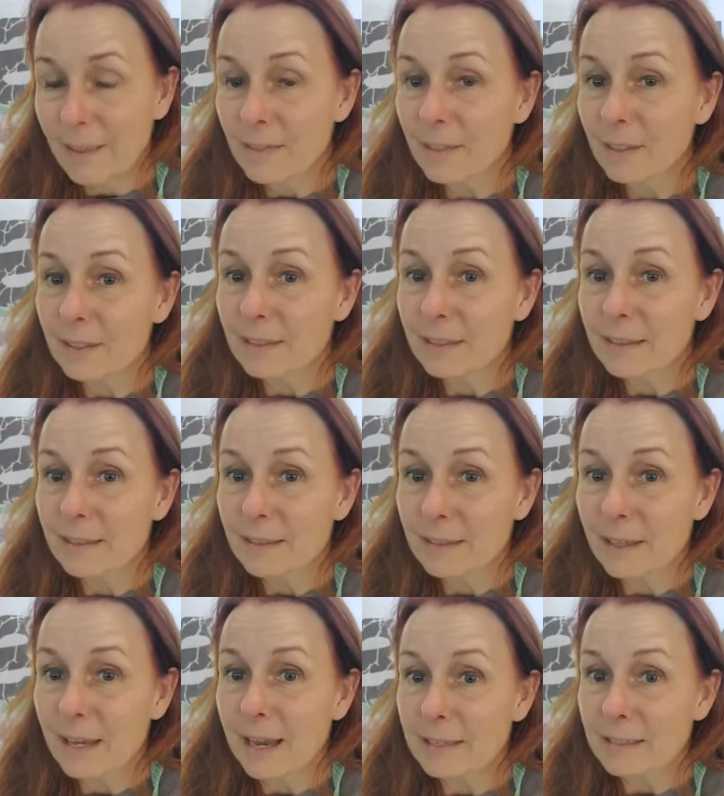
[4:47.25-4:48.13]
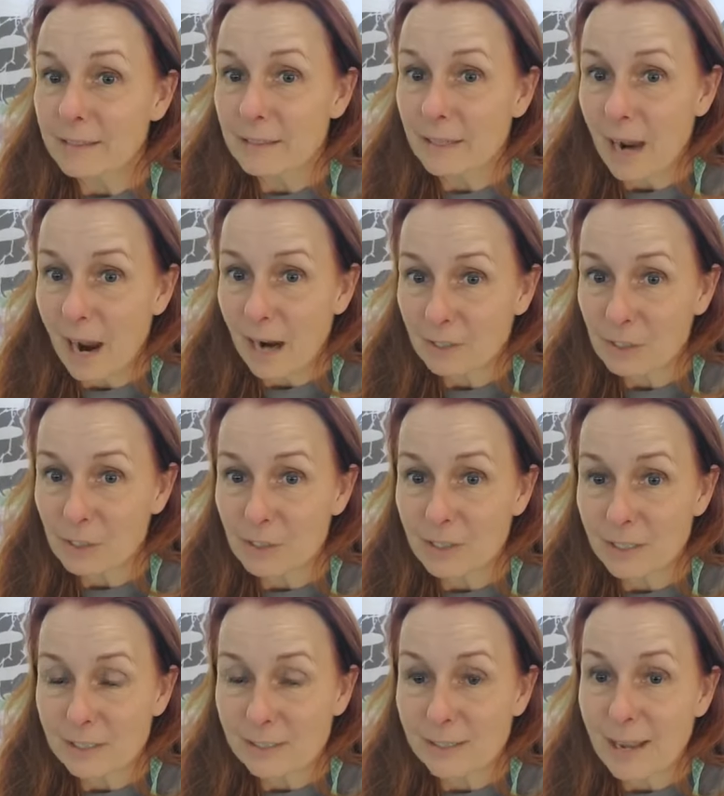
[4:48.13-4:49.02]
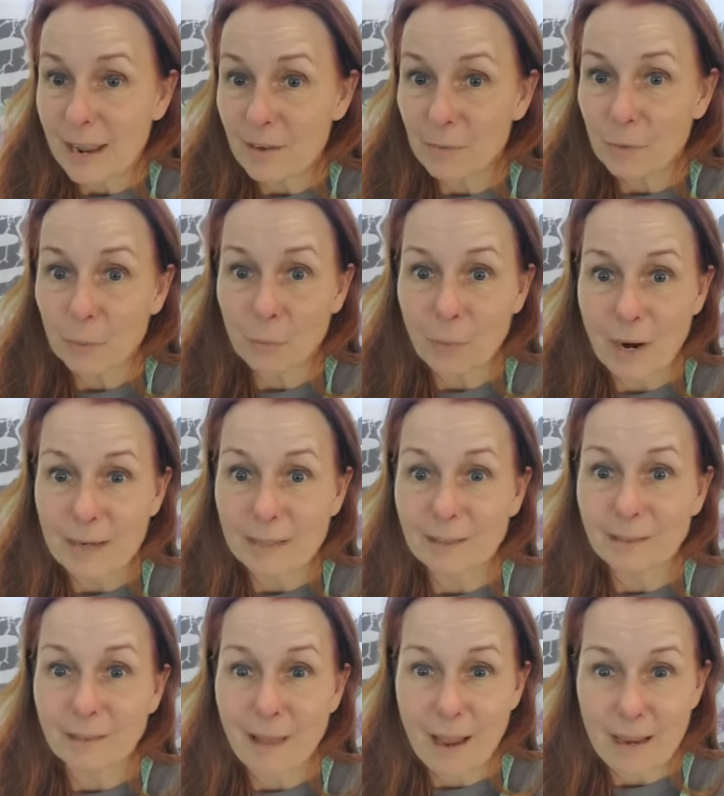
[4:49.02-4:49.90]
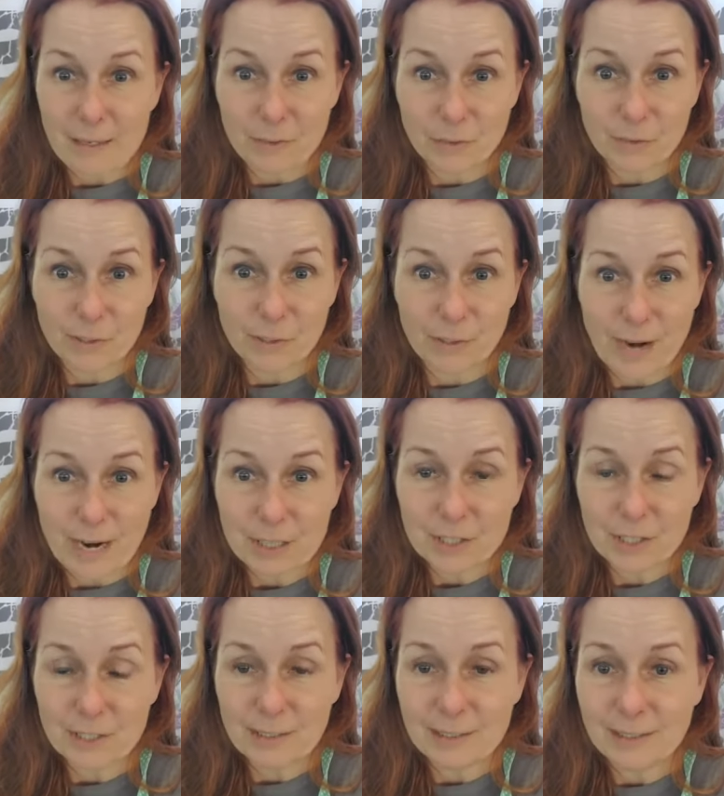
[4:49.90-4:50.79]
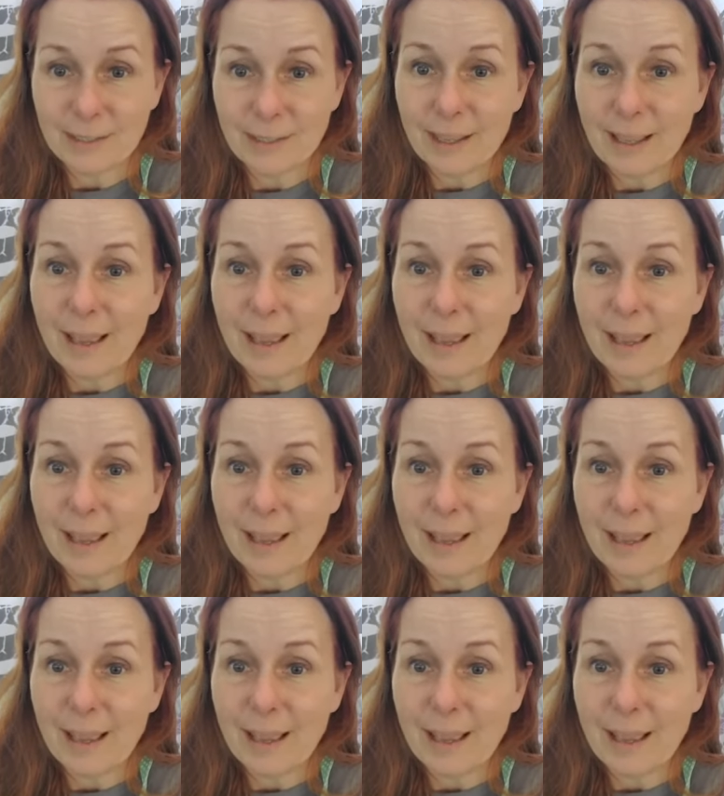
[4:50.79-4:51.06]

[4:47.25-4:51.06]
that that doctor doesn't have the right line of correction